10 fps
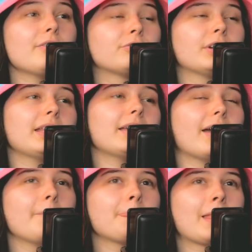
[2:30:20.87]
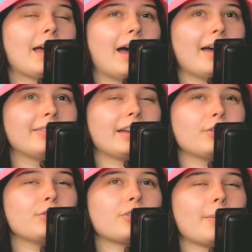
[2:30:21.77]
really like
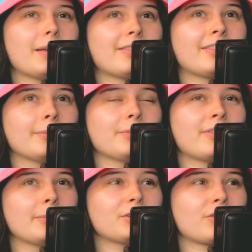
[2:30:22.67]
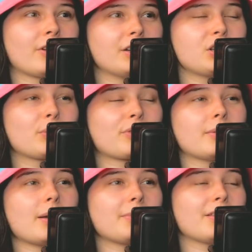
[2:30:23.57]
Usopp is similar to Sanji, where
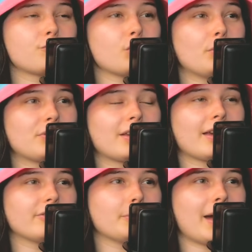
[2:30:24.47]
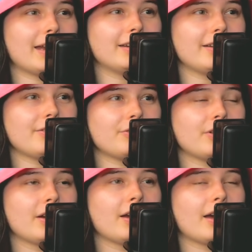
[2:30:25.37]
sometimes his jokes can get repetitive.
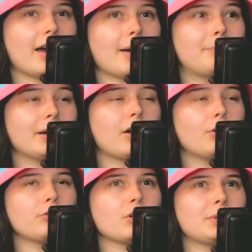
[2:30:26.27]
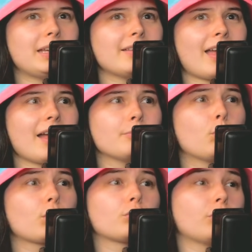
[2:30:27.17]
But also, he's had
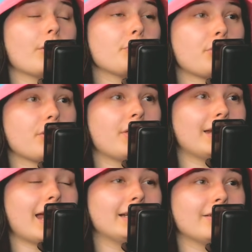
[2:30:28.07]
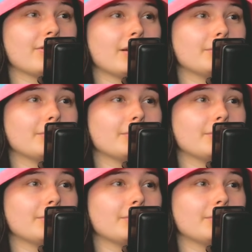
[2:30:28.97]
more growth than any of them,